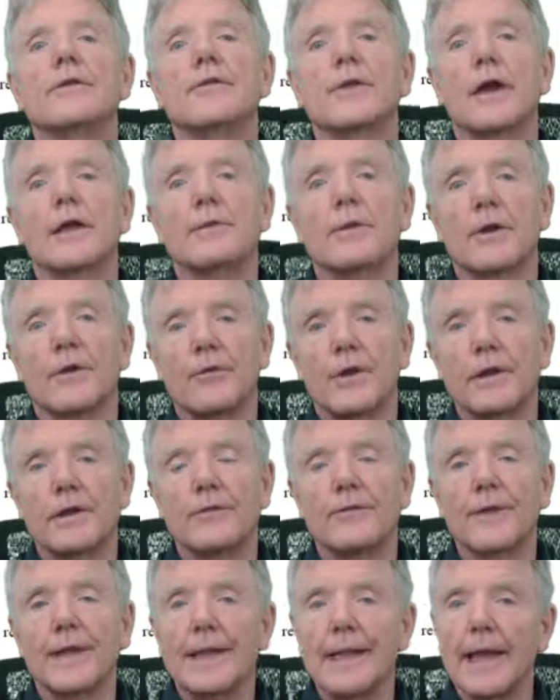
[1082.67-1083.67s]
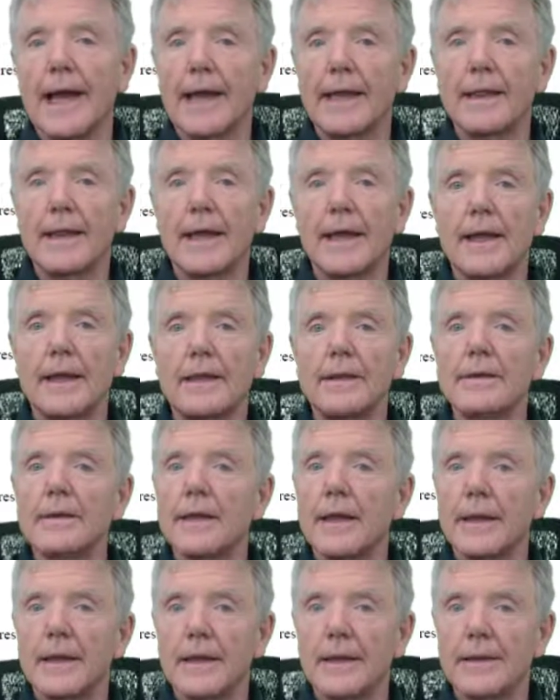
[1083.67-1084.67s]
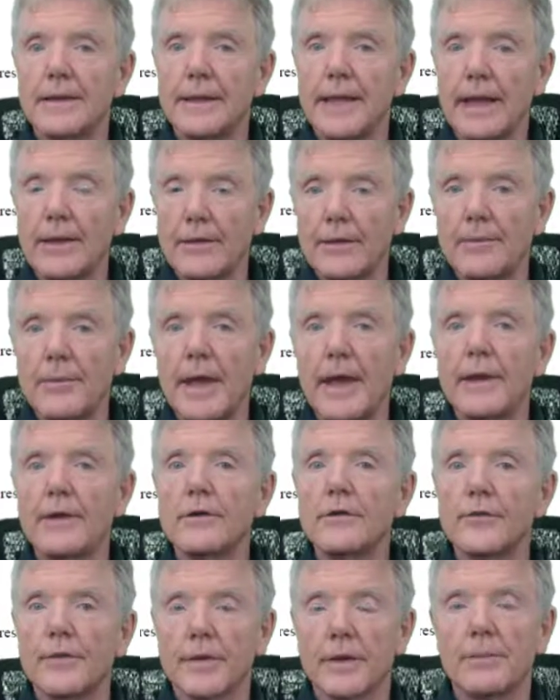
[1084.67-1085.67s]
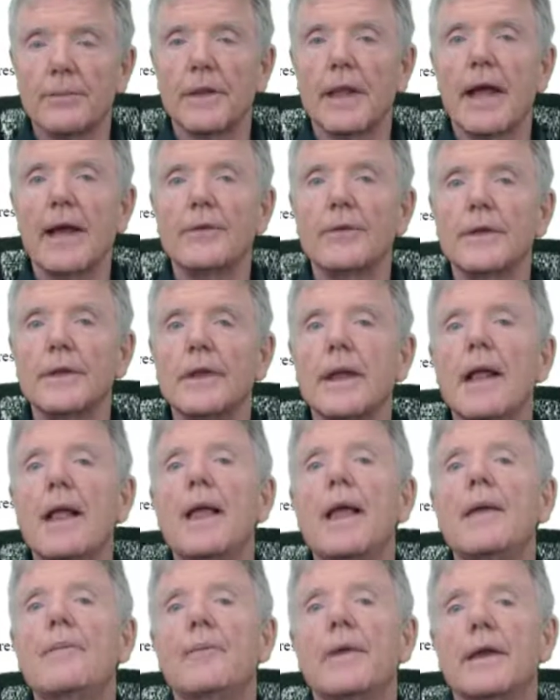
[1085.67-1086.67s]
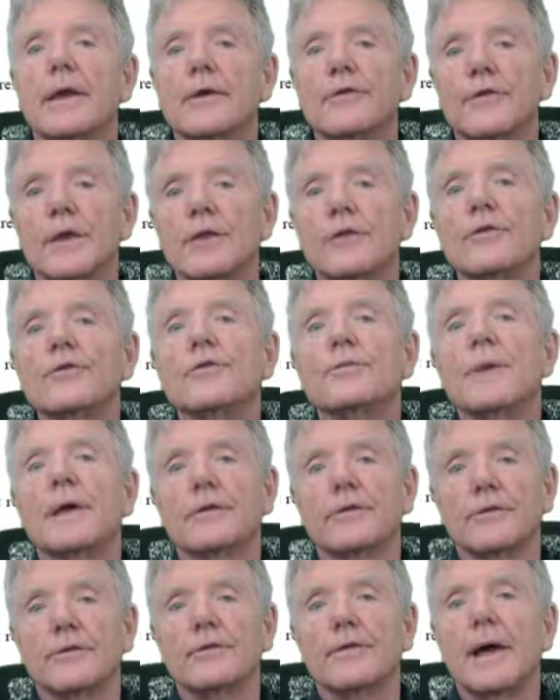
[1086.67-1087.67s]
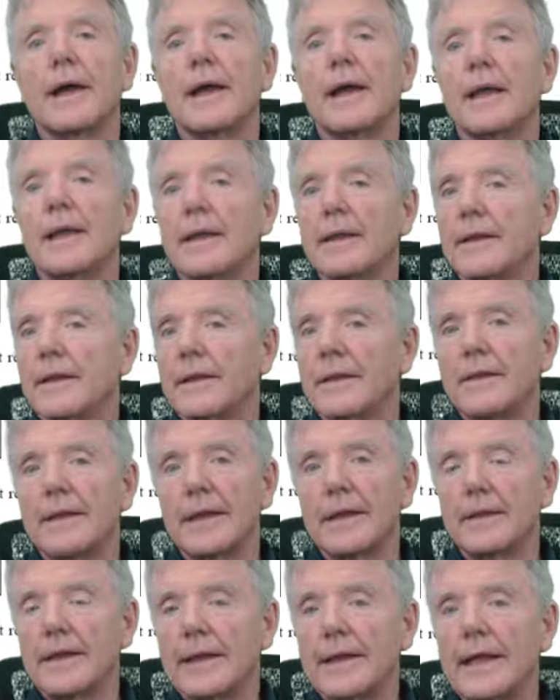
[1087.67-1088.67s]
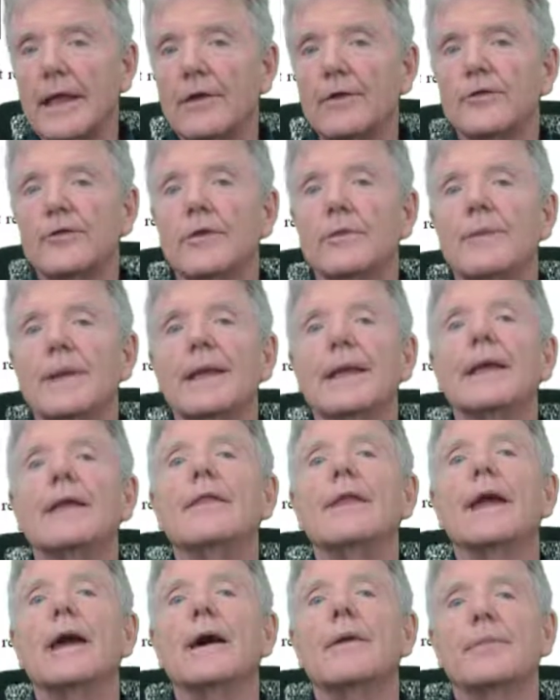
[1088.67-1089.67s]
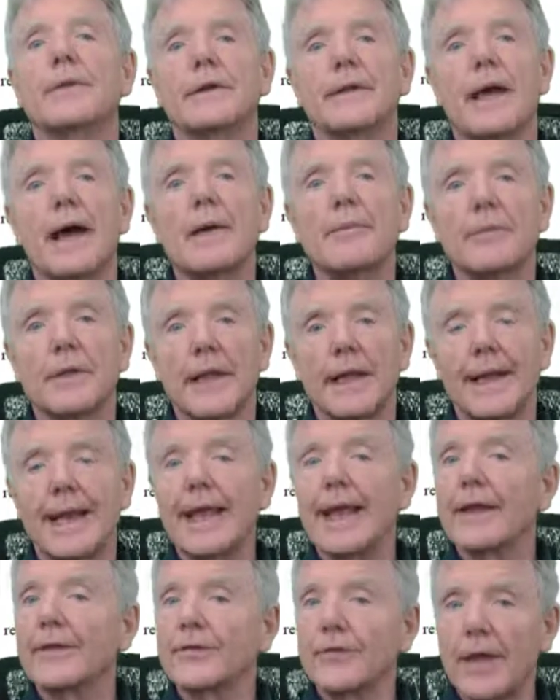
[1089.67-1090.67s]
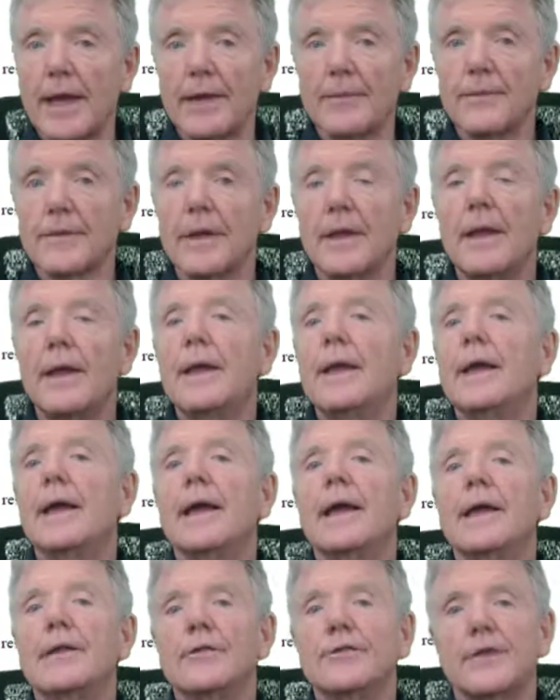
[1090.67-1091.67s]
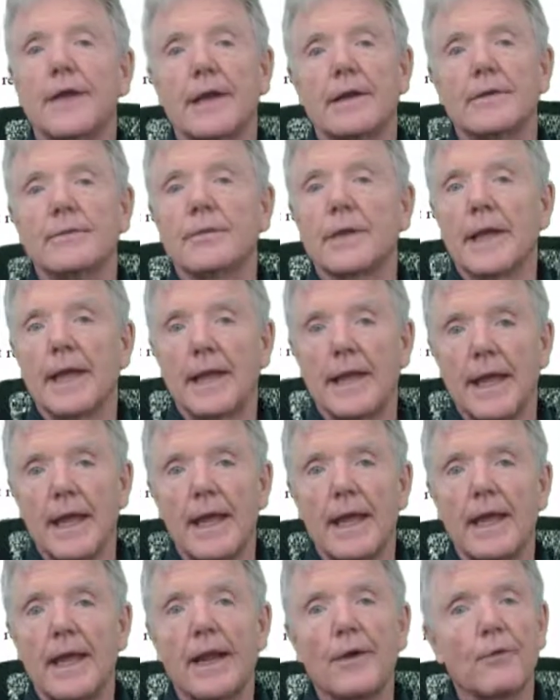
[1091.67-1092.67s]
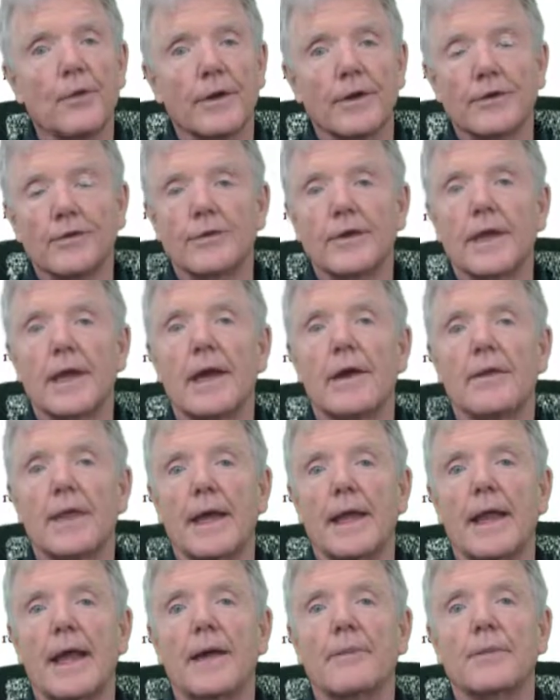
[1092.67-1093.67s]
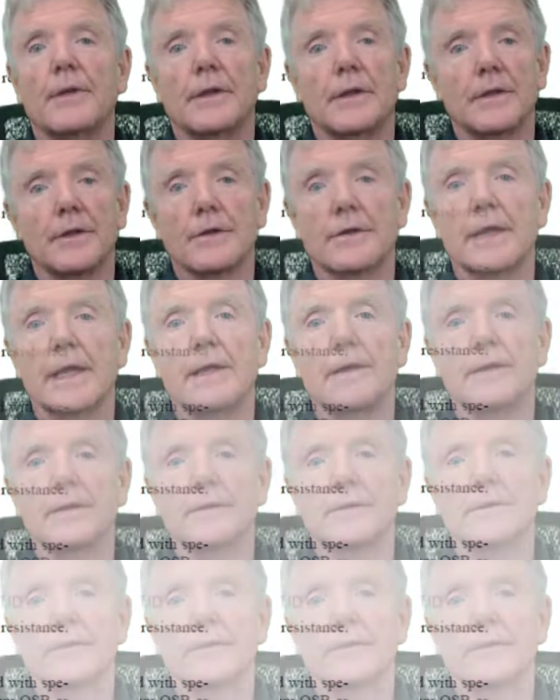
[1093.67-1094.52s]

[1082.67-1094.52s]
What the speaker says: seismic retrofit guideline nailing patterns for the plywood, because they do specify that the nailing should be in the upper top plate, except in Standard Plan A, and we're going to see how that happened a little later.